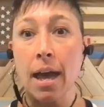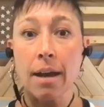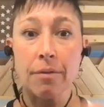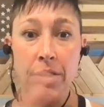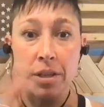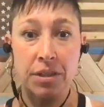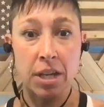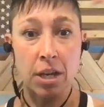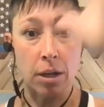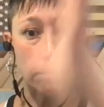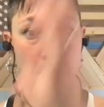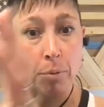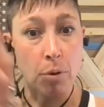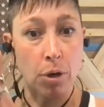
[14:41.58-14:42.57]
everything
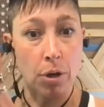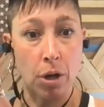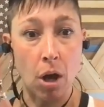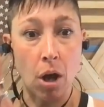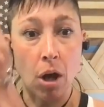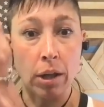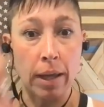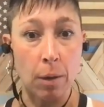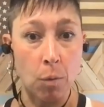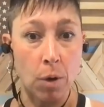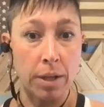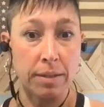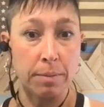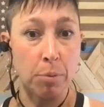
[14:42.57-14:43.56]
on board all at
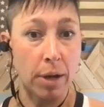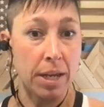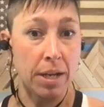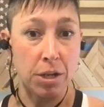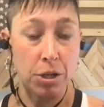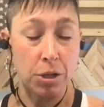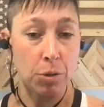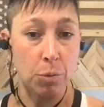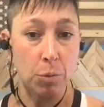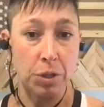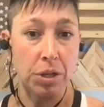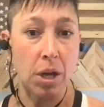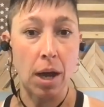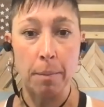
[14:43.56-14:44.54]
once brand new
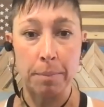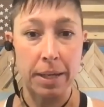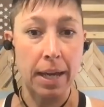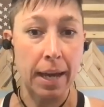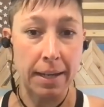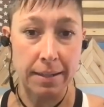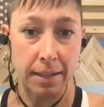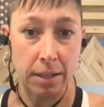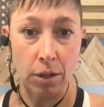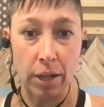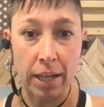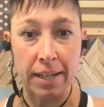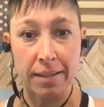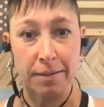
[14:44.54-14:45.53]
would not be
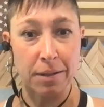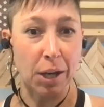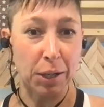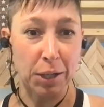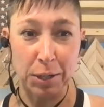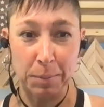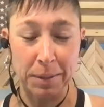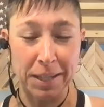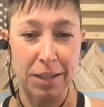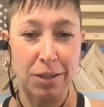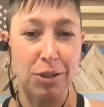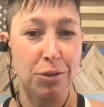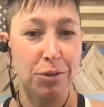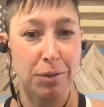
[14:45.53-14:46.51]
ideal and is not going to be
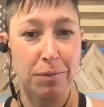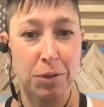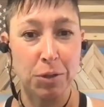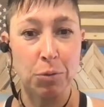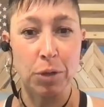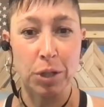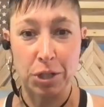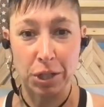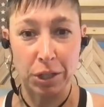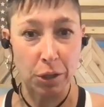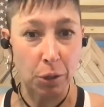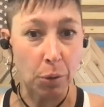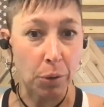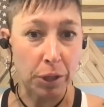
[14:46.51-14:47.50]
conducive to reaching
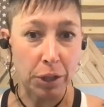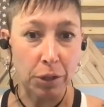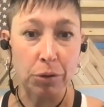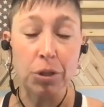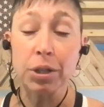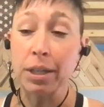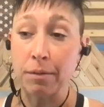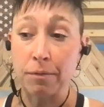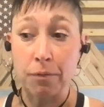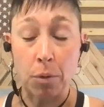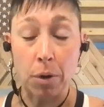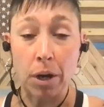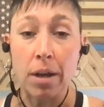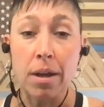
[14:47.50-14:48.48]
the goal that you're looking
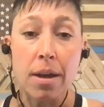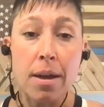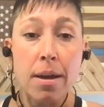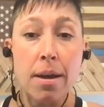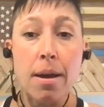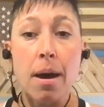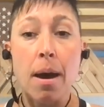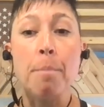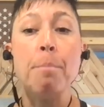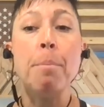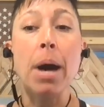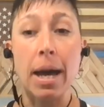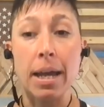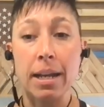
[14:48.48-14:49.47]
for.
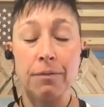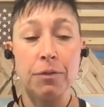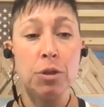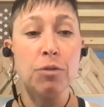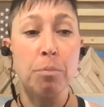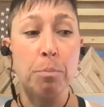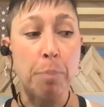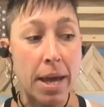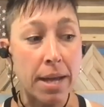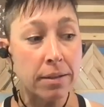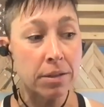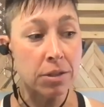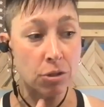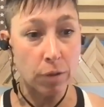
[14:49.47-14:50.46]
But if you've
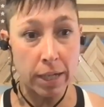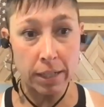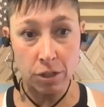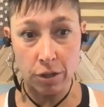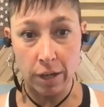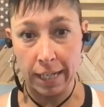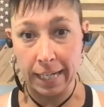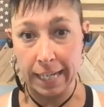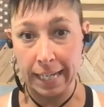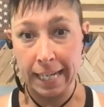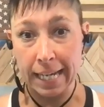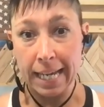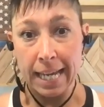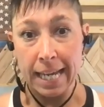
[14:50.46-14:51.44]
been strength
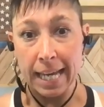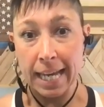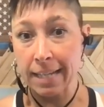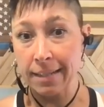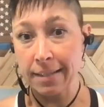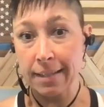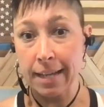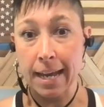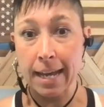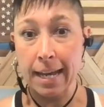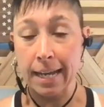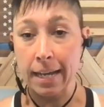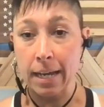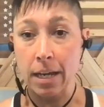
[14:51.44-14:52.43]
training and
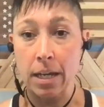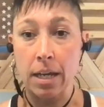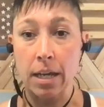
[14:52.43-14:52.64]
say